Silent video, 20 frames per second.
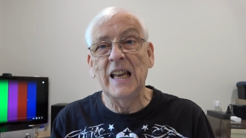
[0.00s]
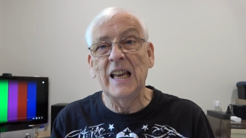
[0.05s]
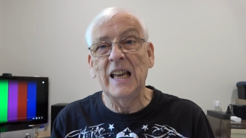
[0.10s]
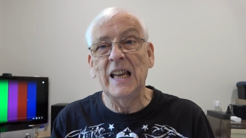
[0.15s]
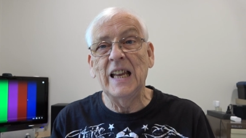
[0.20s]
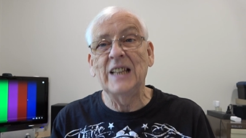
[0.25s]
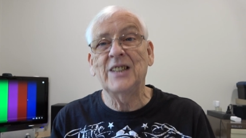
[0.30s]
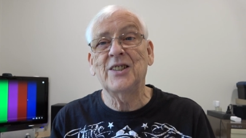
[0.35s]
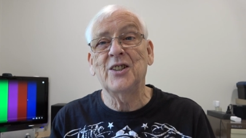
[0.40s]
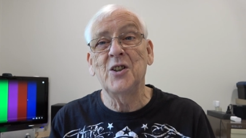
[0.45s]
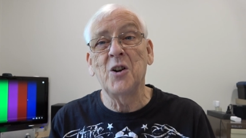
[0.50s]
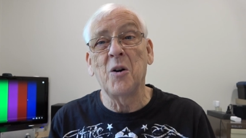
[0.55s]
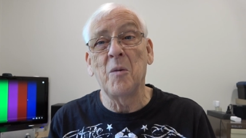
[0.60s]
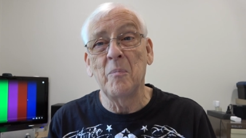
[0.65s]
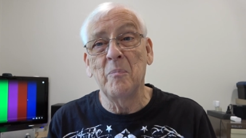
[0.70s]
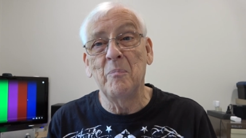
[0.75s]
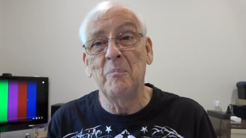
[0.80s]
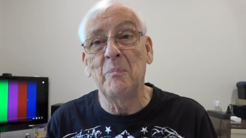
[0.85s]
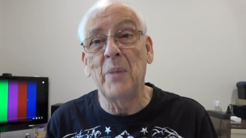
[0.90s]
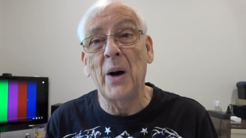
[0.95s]
it's
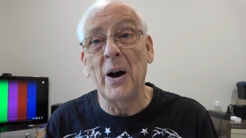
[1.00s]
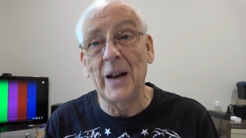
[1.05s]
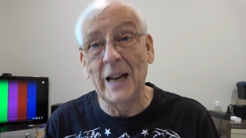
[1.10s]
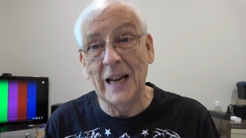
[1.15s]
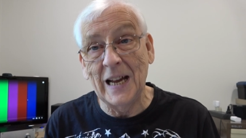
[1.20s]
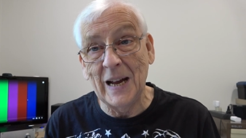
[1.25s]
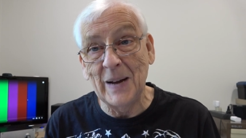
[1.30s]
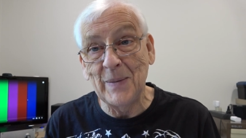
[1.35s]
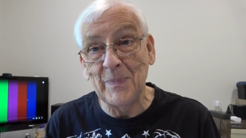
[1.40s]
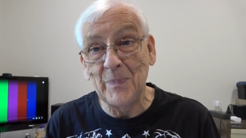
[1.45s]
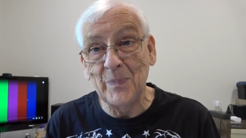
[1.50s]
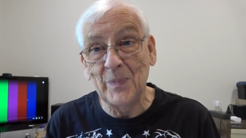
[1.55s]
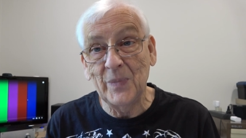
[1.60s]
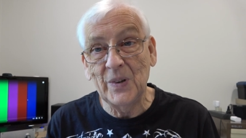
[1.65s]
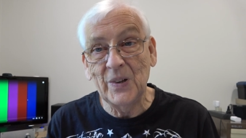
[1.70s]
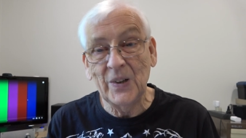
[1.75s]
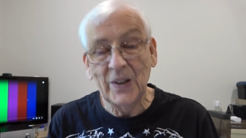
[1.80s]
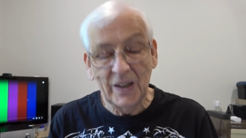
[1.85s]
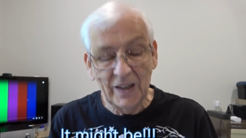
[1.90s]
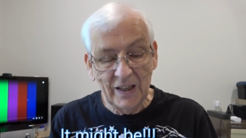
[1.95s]
not
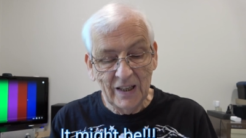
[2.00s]
biamped.